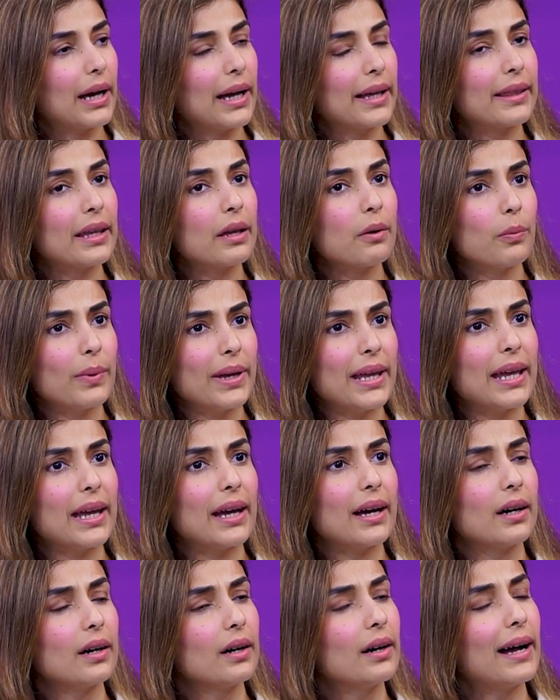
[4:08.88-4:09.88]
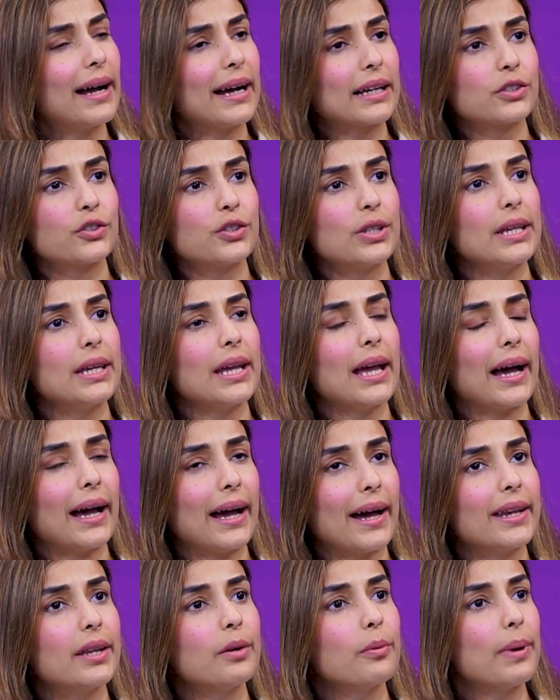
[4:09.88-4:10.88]
I think we actually
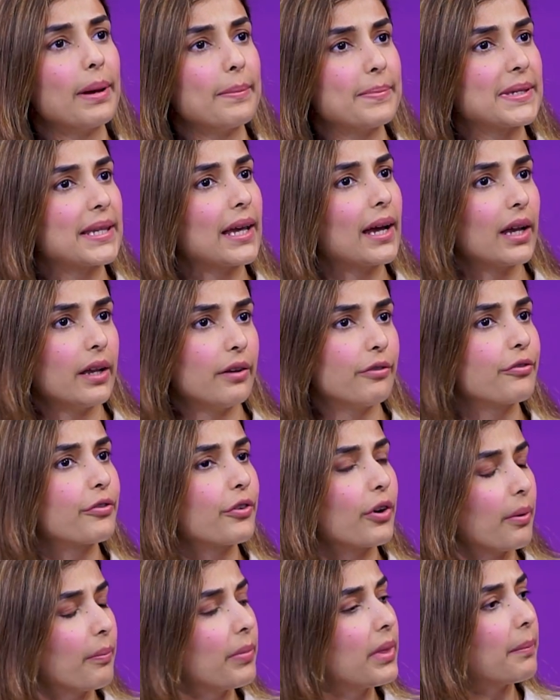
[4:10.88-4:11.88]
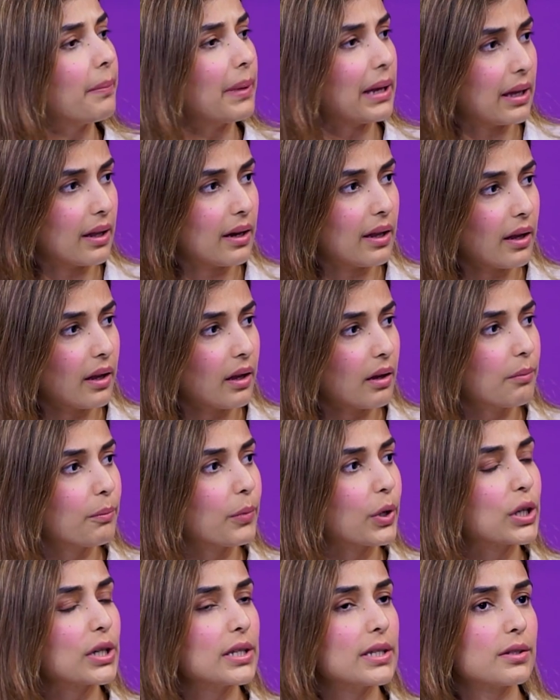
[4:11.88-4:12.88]
had a website from the beginning
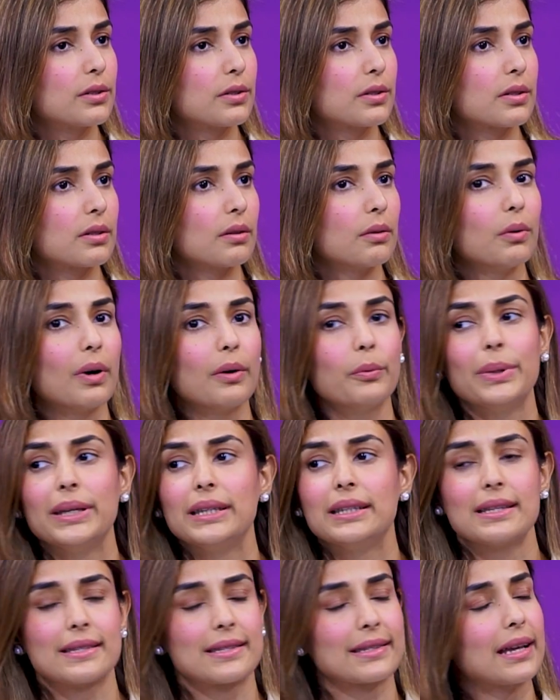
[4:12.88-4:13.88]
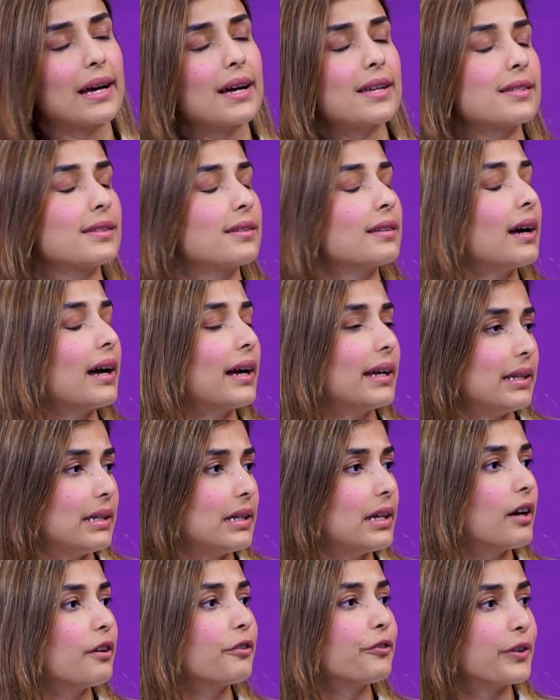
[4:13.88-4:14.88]
because we discussed the
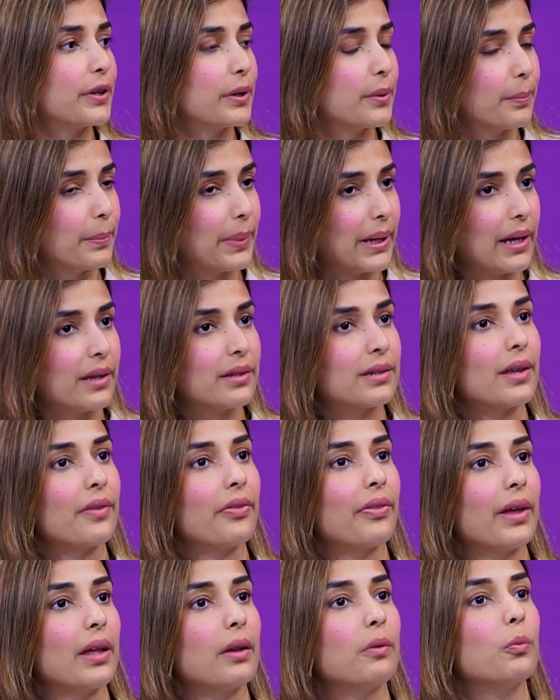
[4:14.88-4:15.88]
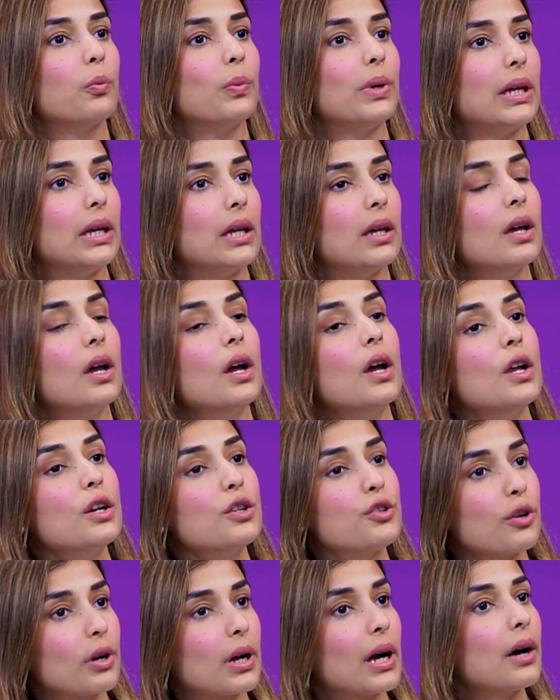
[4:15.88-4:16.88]
idea for a bit, and then we
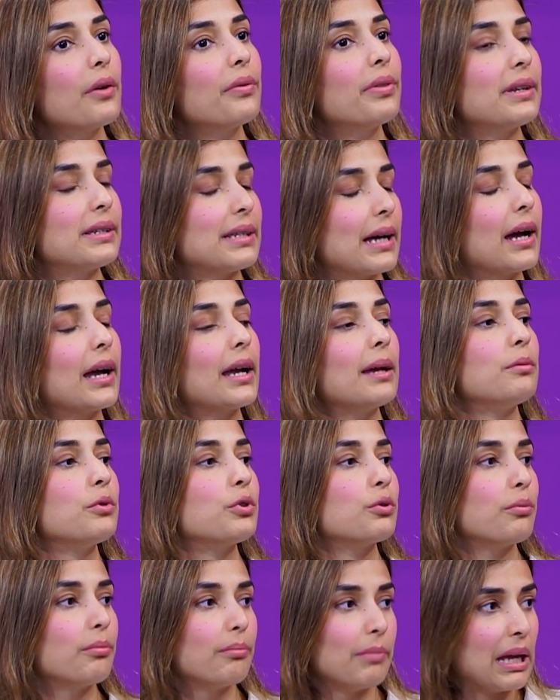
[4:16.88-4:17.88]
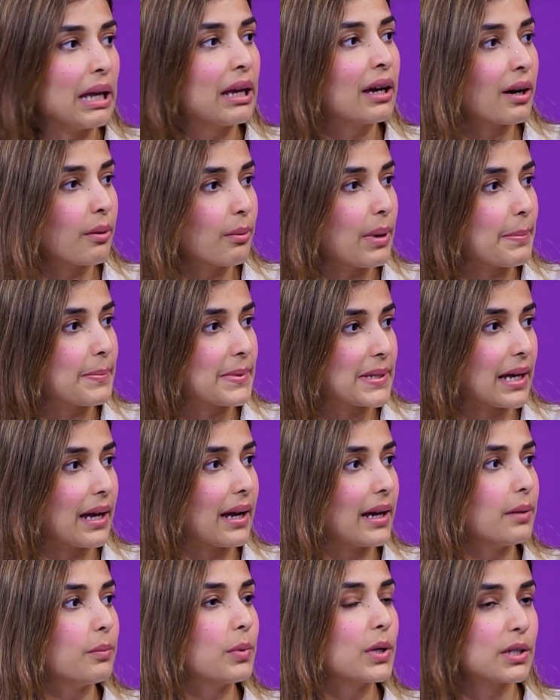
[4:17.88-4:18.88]
took out the time to make our
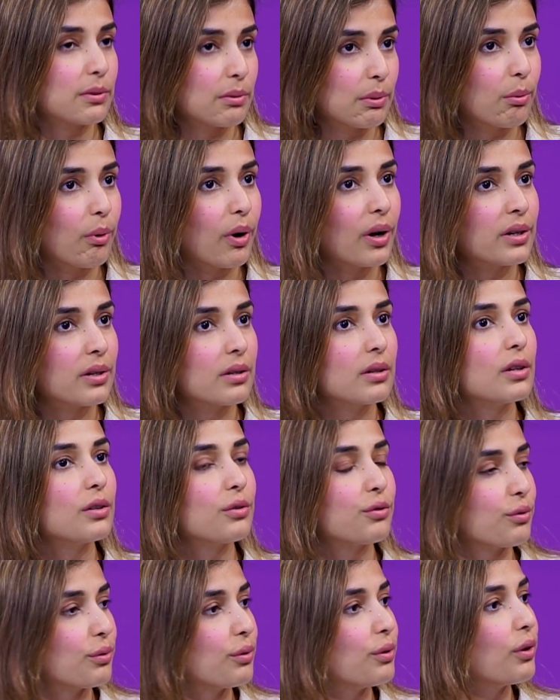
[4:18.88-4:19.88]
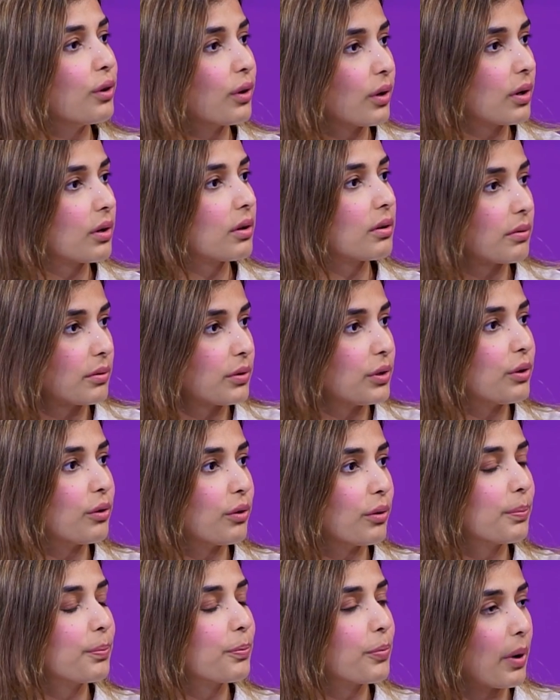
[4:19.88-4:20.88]
website because we wanted it to look, you
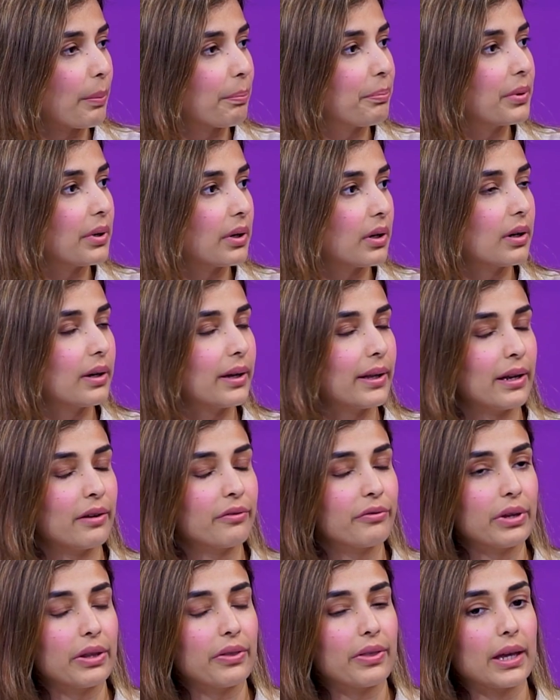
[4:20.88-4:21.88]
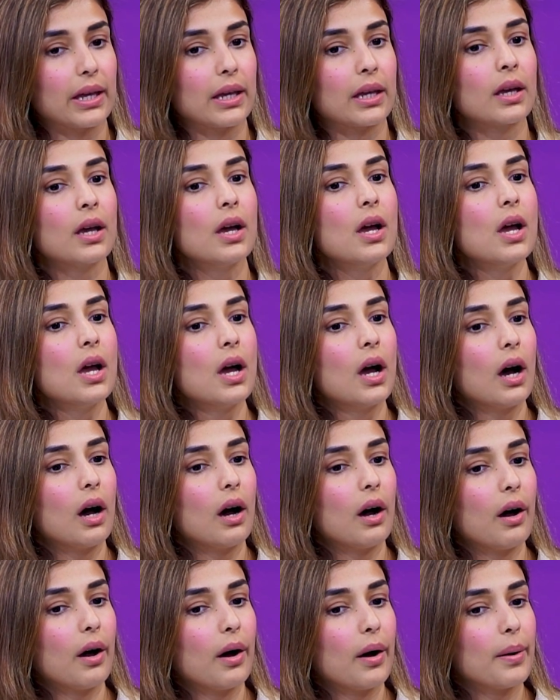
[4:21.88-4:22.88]
know, proper and everything.
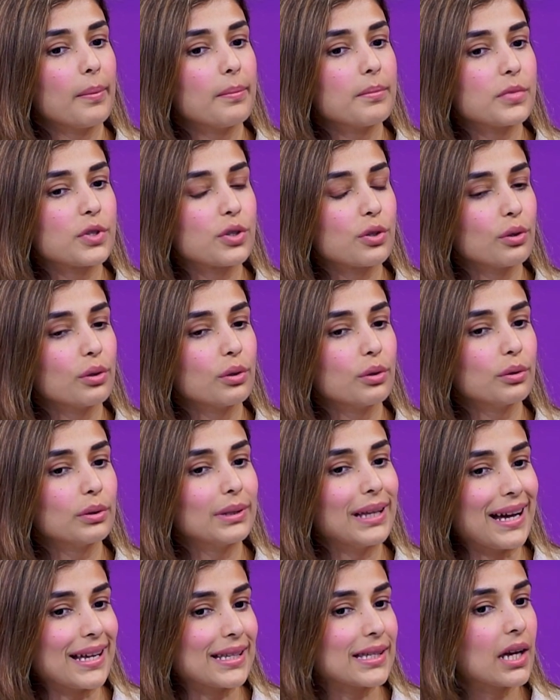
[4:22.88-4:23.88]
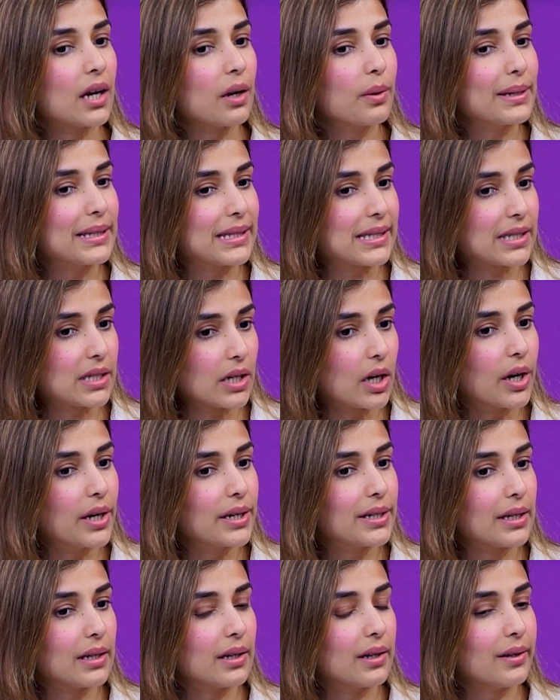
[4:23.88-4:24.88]
So that's how it
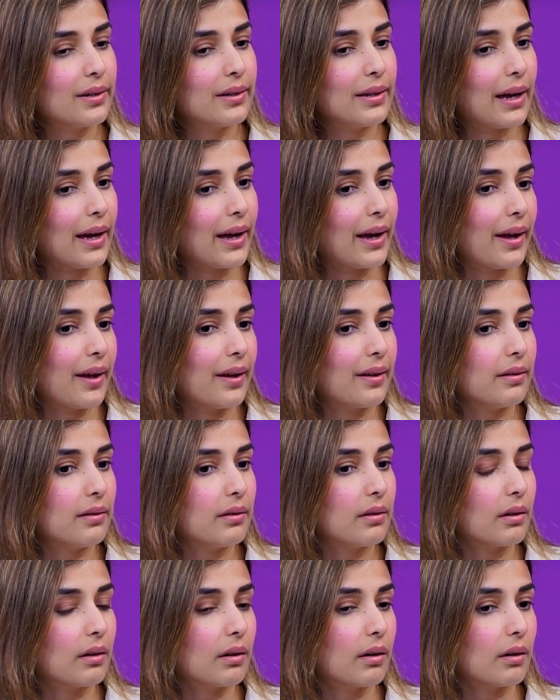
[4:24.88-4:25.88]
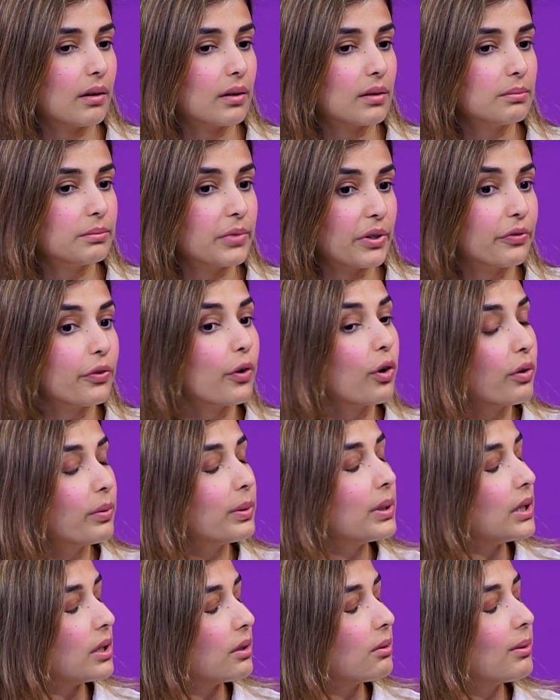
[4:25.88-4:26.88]
started. And before
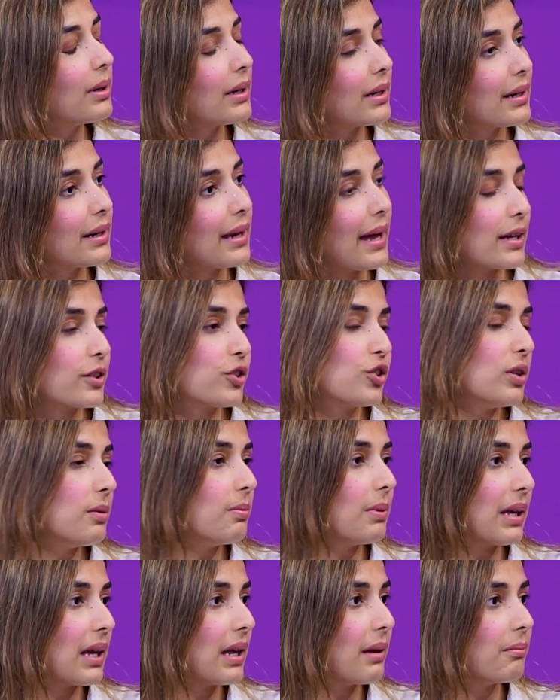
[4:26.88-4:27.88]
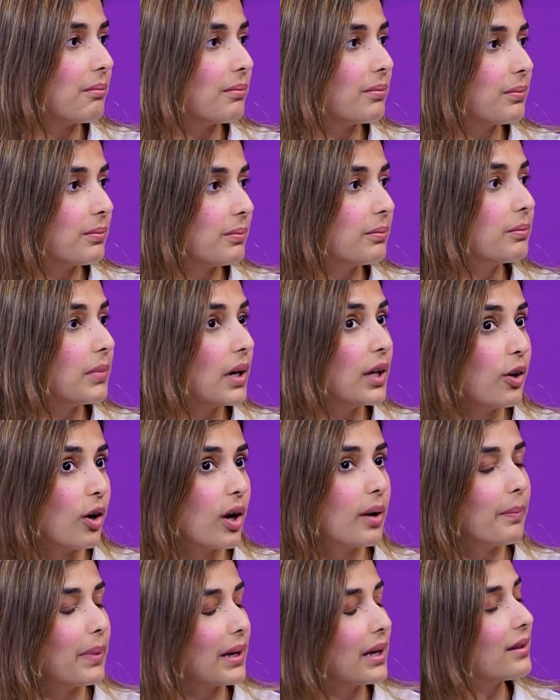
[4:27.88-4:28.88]
we knew it, it actually became a
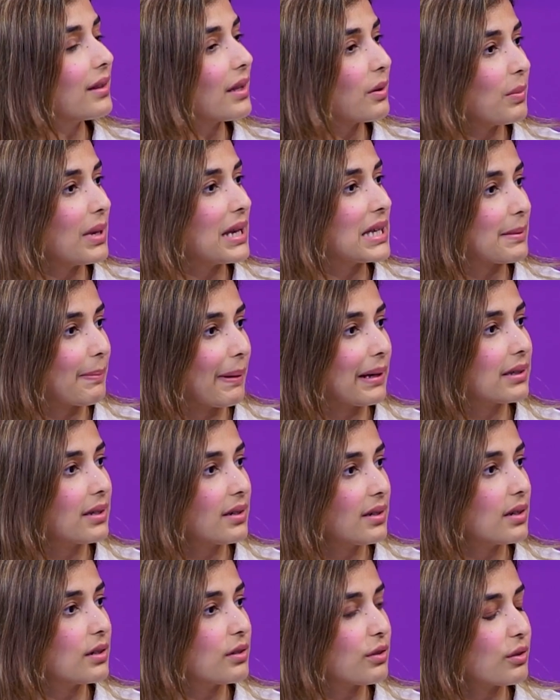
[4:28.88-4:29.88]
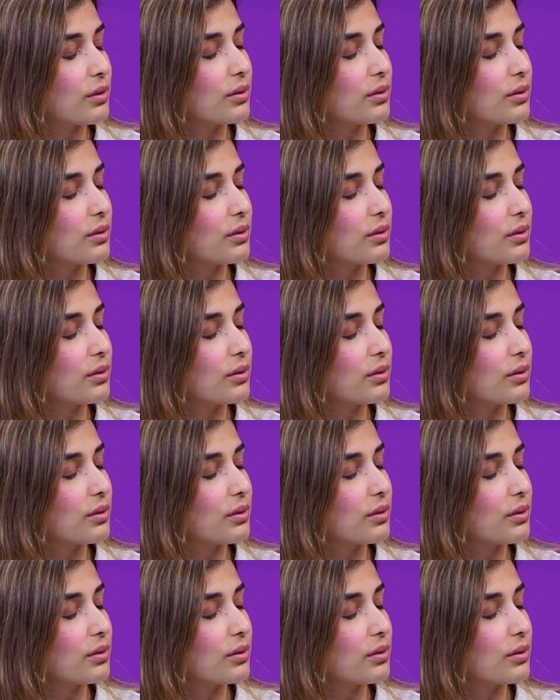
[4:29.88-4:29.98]
lot bigger than we expected it to.